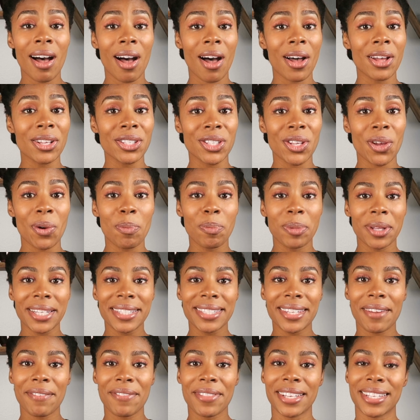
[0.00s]
Also,
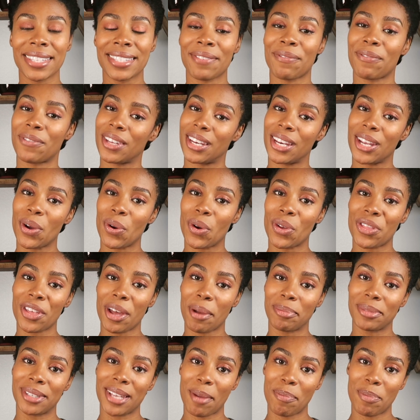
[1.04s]
please give this video a
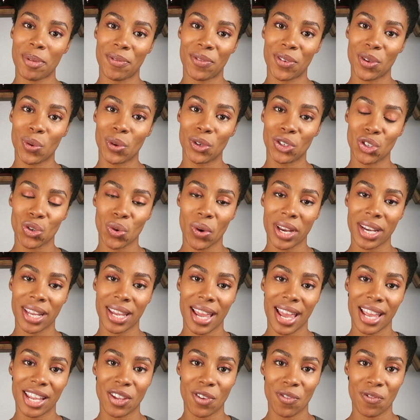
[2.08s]
thumbs up if you enjoyed
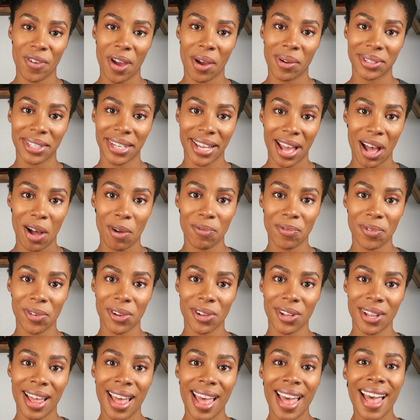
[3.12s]
it and you found it
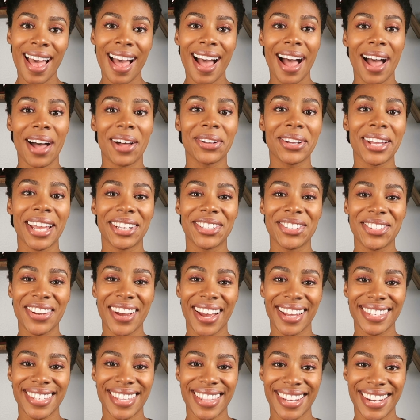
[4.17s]
helpful. I'll catch you
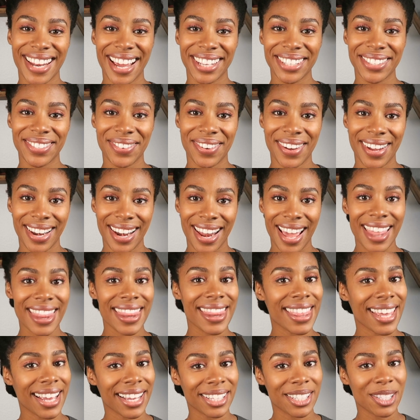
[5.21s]
guys in the next one.
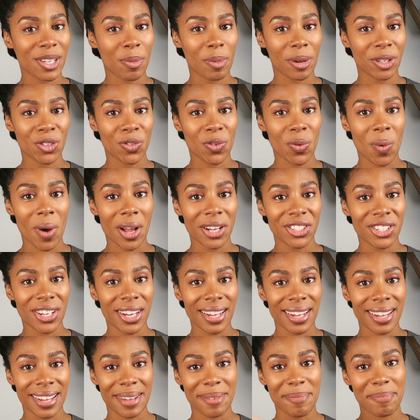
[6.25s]
Thanks so much for
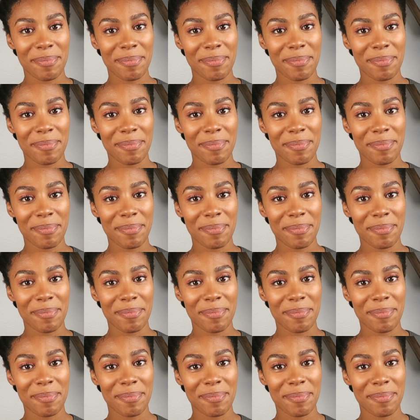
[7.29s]
watching.